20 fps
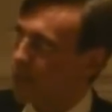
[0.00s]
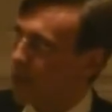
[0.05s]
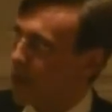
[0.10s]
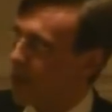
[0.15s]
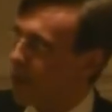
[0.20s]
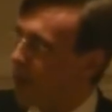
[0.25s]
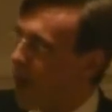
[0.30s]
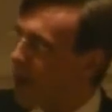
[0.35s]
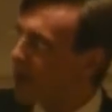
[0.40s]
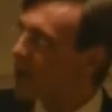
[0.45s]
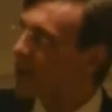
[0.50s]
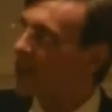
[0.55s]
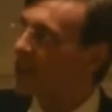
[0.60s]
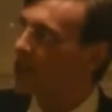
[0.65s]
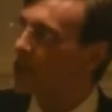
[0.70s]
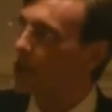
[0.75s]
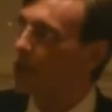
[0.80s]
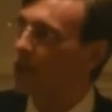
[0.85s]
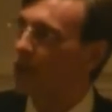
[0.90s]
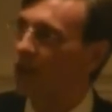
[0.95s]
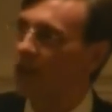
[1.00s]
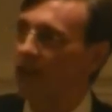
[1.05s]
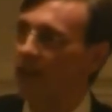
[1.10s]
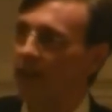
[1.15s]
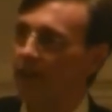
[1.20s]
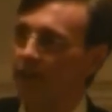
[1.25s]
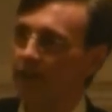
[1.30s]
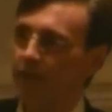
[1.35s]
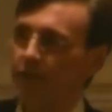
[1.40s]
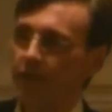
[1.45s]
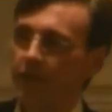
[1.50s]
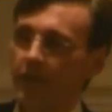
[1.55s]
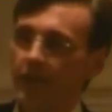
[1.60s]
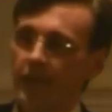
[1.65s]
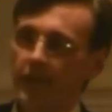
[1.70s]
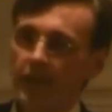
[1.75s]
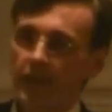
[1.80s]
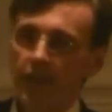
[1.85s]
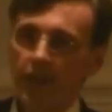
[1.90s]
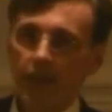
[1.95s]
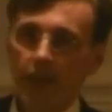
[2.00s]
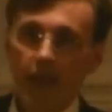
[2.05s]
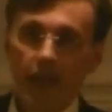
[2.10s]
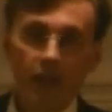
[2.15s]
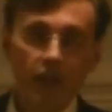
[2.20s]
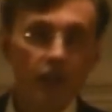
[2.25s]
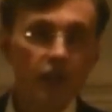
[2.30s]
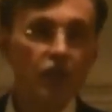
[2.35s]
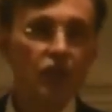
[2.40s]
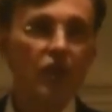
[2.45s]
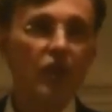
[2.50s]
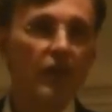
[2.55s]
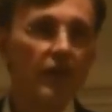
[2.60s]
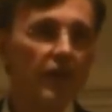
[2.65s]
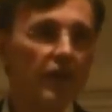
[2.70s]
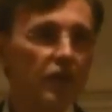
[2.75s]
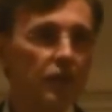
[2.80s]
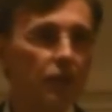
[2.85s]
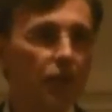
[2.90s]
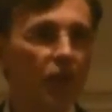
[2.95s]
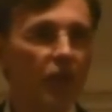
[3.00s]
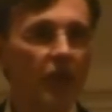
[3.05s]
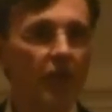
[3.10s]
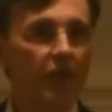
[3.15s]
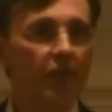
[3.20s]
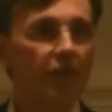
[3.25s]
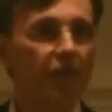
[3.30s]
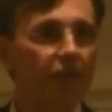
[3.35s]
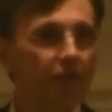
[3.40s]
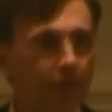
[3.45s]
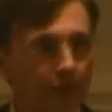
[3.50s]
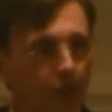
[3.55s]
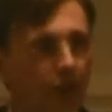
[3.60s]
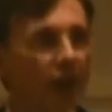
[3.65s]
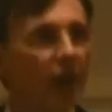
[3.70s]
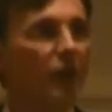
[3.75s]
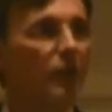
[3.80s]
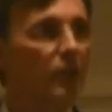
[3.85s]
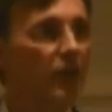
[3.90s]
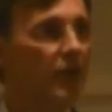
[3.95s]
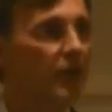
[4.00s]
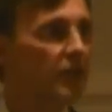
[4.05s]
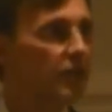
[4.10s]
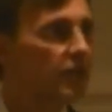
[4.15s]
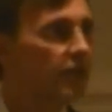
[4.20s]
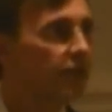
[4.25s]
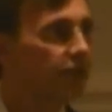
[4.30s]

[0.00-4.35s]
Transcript: Republicans believe, and conservatives believe, that freedom means